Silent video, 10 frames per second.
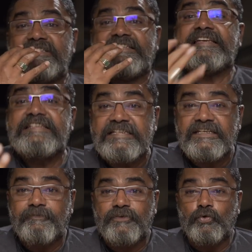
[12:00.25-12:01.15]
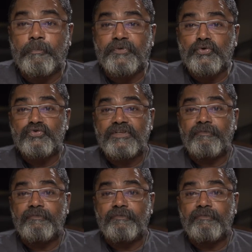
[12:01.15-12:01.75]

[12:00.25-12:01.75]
sensitive to abuse,